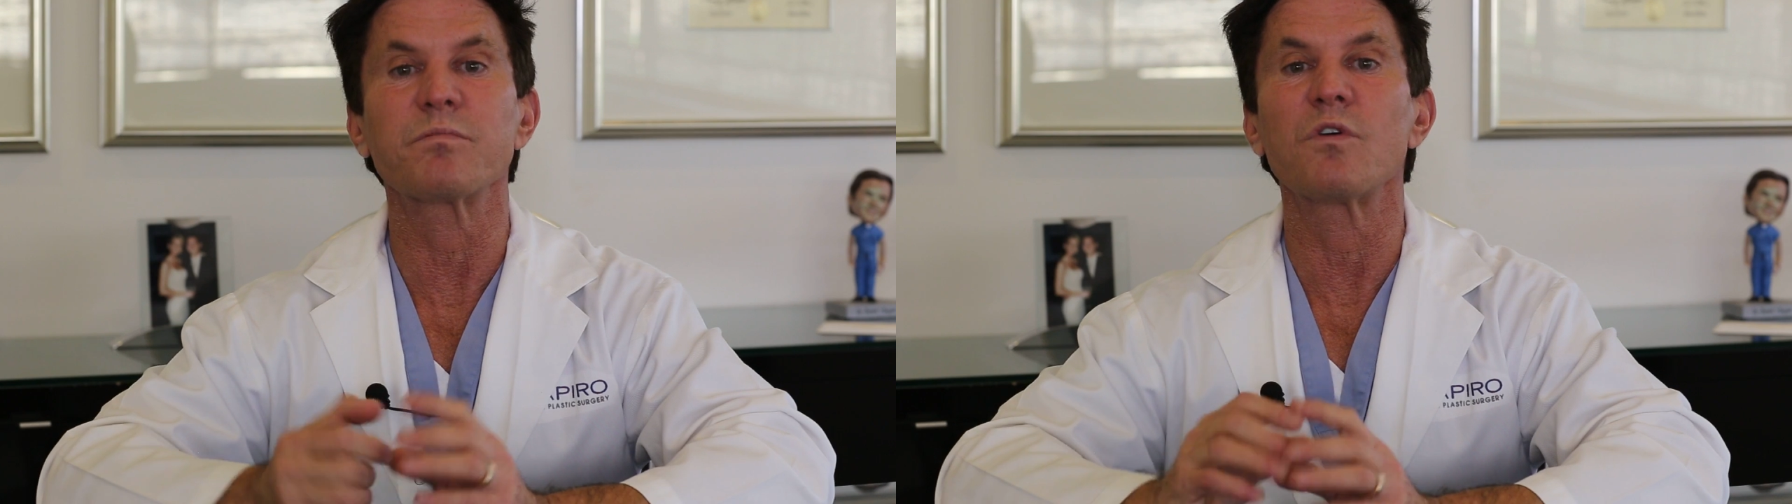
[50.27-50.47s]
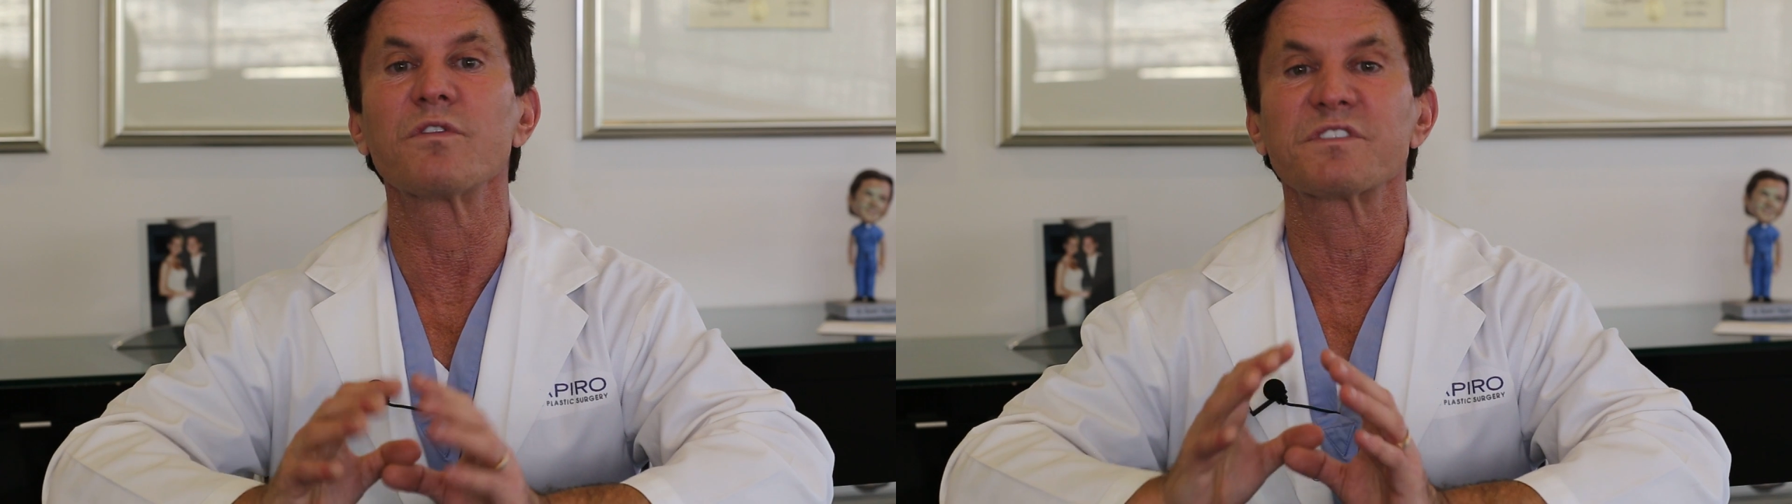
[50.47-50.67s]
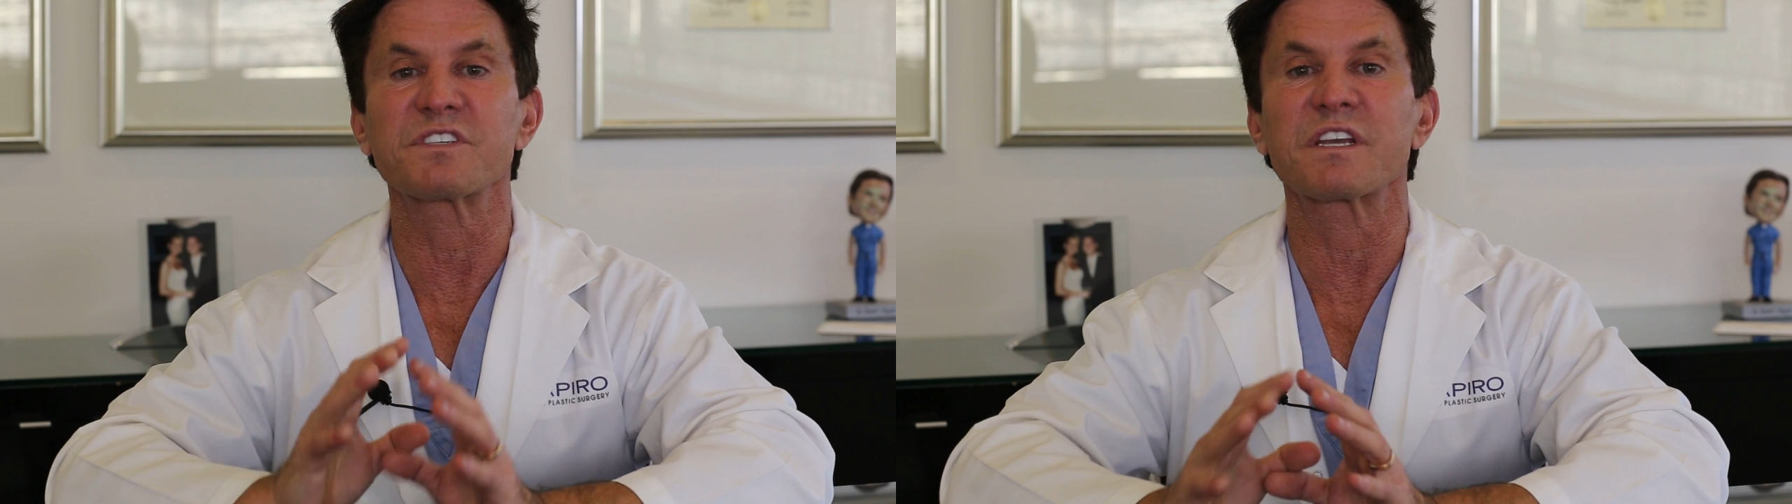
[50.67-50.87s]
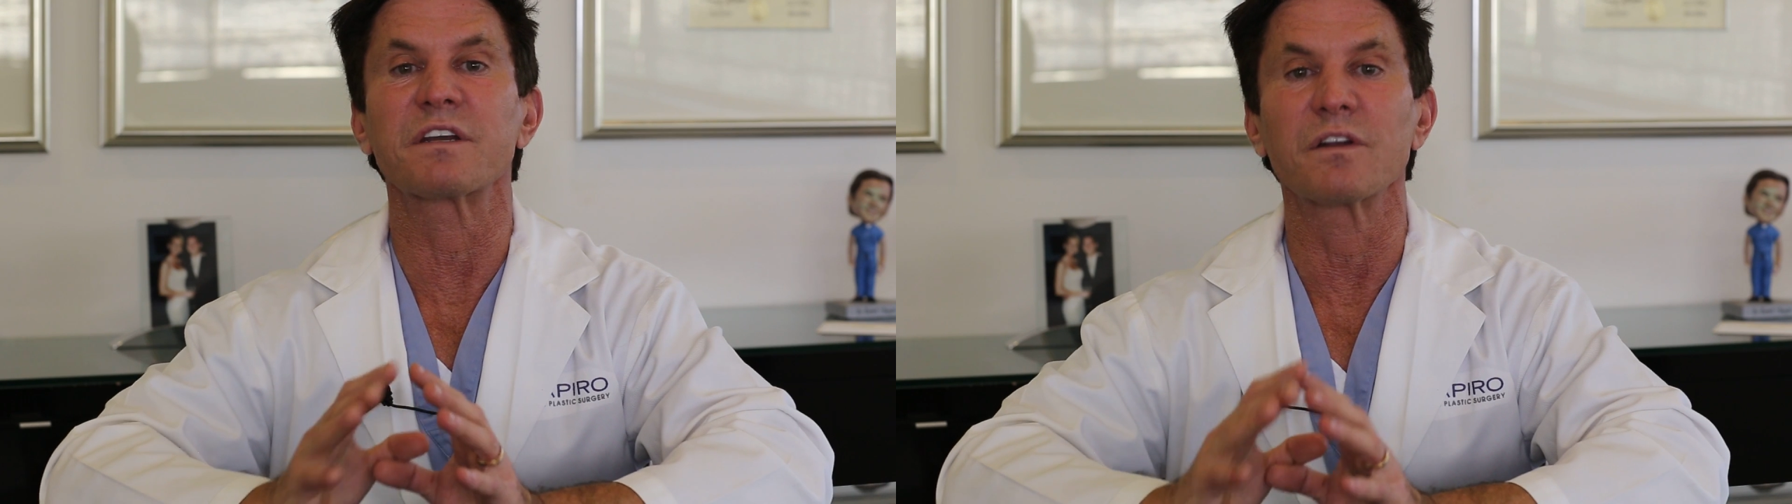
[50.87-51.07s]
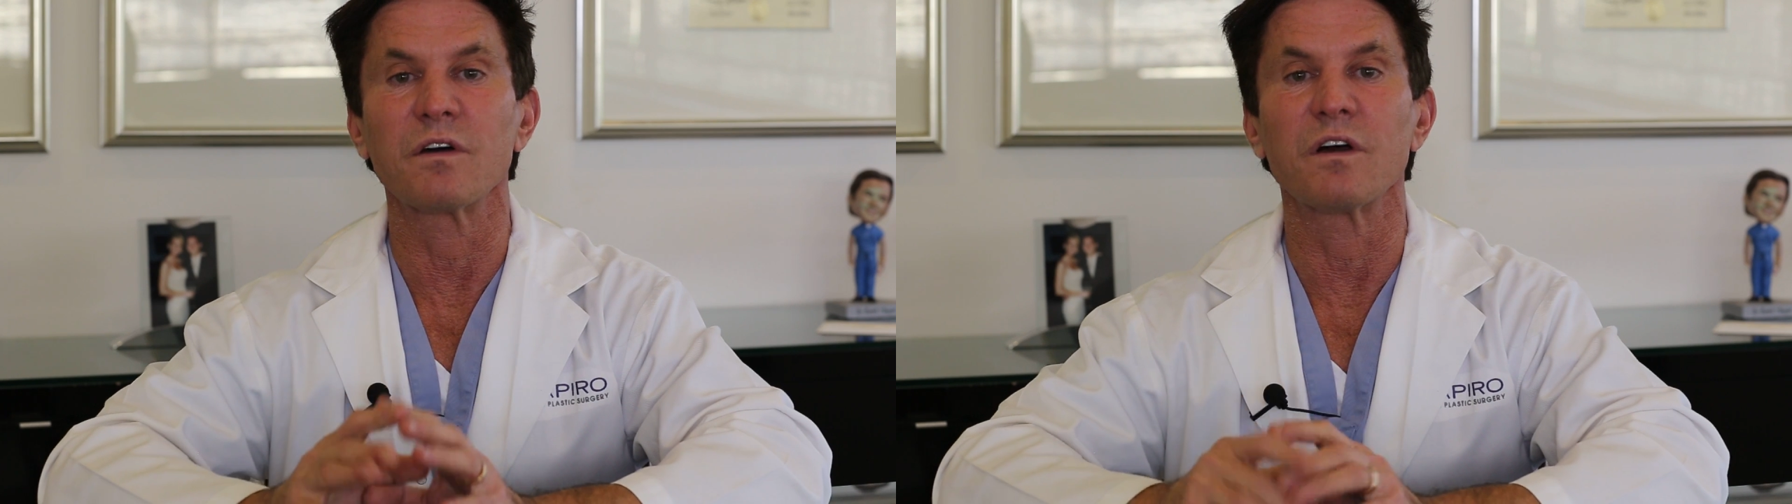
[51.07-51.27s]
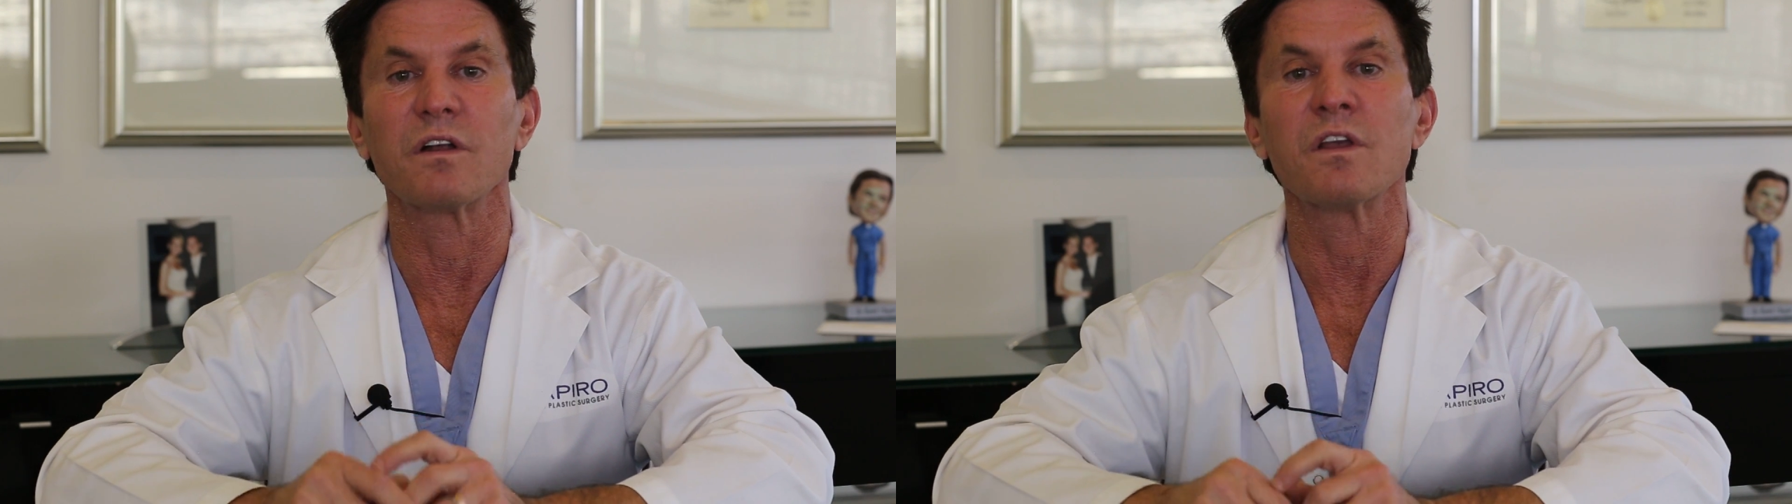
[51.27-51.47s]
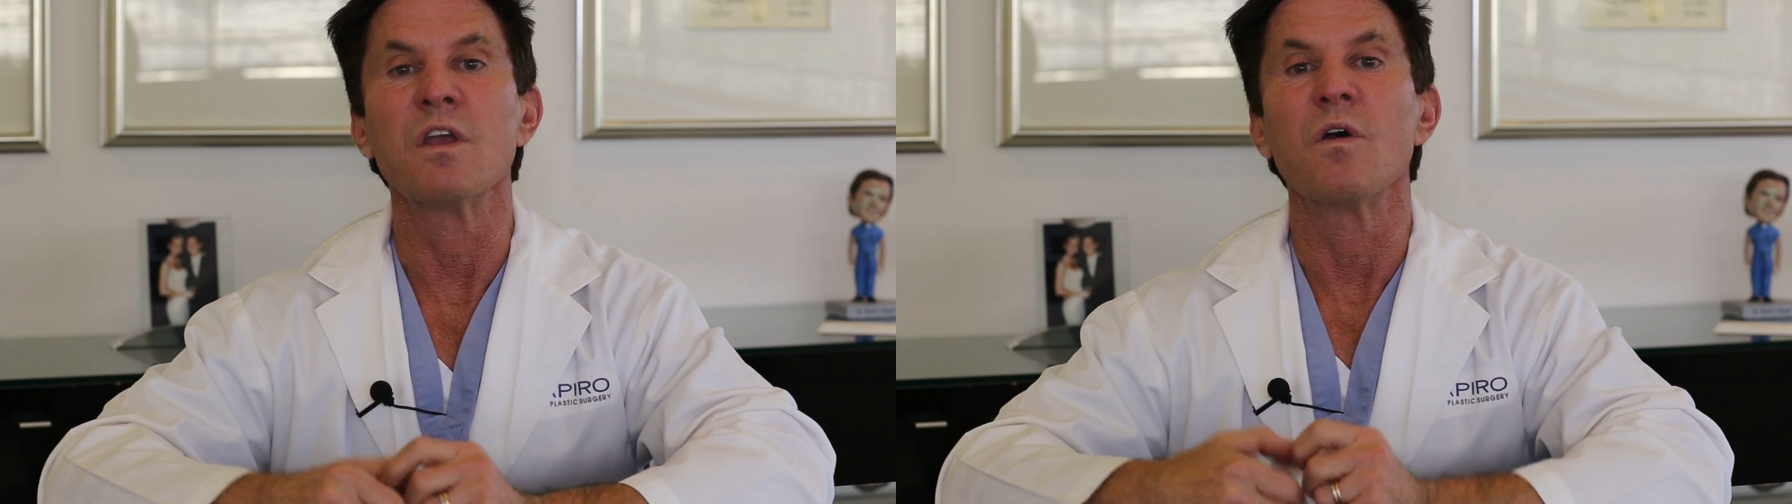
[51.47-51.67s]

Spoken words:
pull the skin at all.